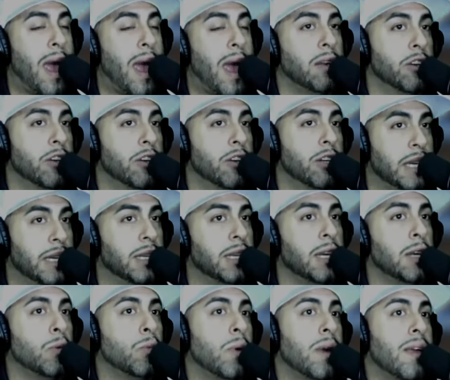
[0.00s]
you're
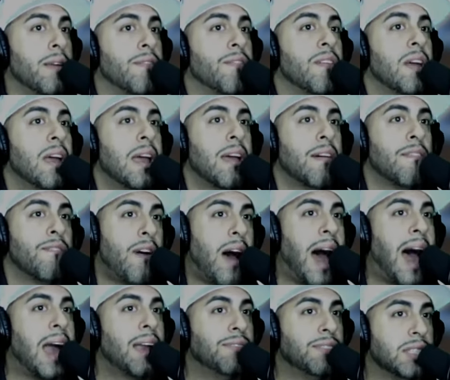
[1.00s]
dealing with
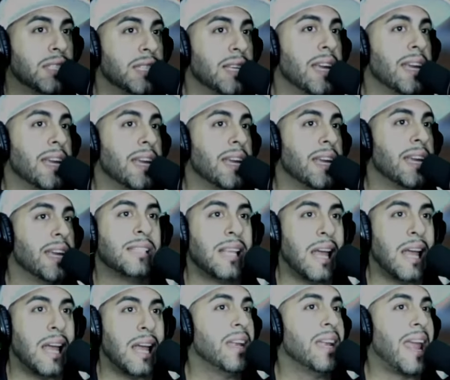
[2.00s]
5, 6,
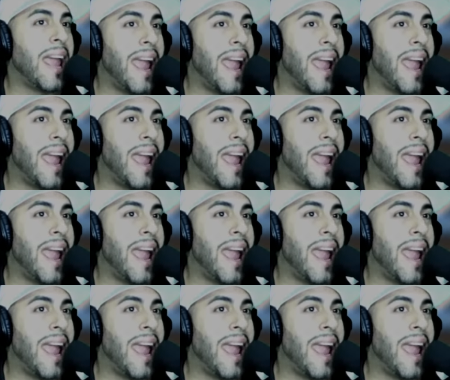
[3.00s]
7,